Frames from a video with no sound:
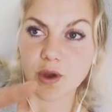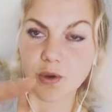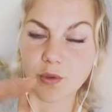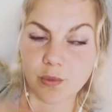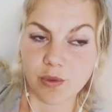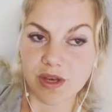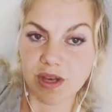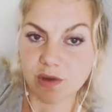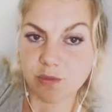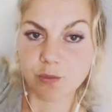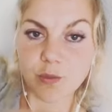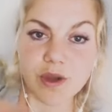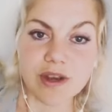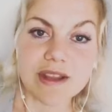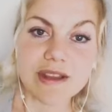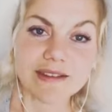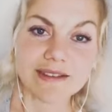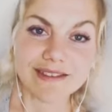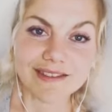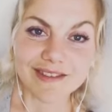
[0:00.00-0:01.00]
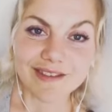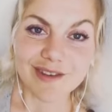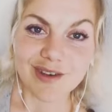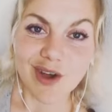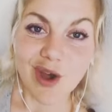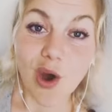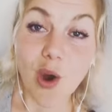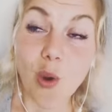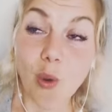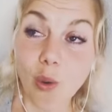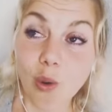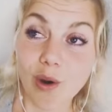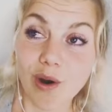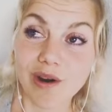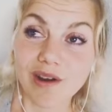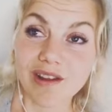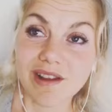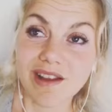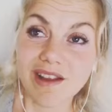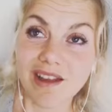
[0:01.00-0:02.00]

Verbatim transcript: within what is, or